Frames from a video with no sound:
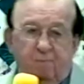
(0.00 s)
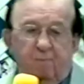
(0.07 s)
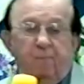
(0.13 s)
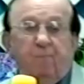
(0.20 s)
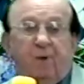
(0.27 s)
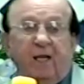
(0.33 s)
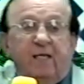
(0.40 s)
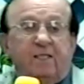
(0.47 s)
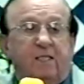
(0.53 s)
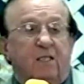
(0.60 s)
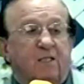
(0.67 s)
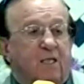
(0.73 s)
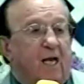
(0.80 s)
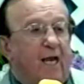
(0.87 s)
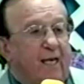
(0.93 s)
There are
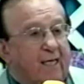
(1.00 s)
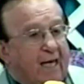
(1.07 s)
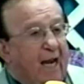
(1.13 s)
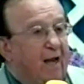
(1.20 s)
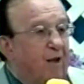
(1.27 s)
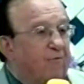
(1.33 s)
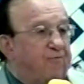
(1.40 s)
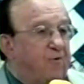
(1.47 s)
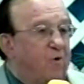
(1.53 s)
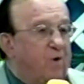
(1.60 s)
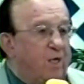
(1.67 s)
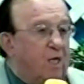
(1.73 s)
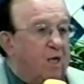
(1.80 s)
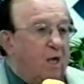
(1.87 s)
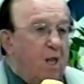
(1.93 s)
some places
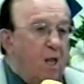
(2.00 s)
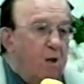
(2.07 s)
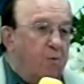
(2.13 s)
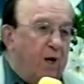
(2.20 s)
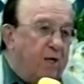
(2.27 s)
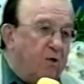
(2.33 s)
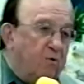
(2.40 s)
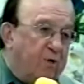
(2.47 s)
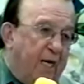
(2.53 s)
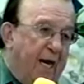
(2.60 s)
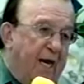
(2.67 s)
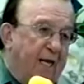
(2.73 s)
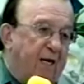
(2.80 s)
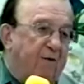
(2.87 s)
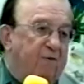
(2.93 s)
like California
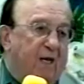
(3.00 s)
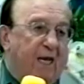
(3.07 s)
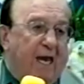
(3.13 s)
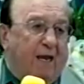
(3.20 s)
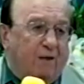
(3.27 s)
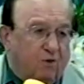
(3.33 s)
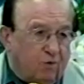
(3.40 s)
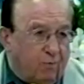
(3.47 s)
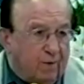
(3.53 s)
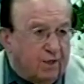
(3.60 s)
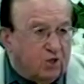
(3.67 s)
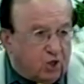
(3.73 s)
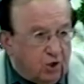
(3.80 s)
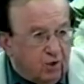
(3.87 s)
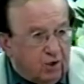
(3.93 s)
where you can't
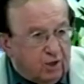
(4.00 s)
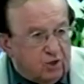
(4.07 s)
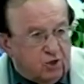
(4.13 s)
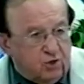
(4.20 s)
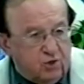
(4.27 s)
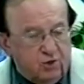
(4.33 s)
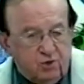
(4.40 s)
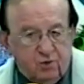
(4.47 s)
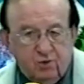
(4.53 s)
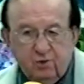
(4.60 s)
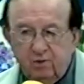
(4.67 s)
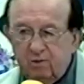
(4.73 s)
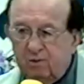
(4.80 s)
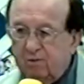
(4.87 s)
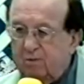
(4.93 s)
even enter a
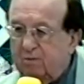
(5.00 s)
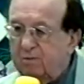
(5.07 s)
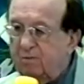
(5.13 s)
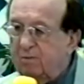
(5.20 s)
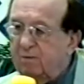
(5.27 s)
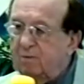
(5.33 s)
church.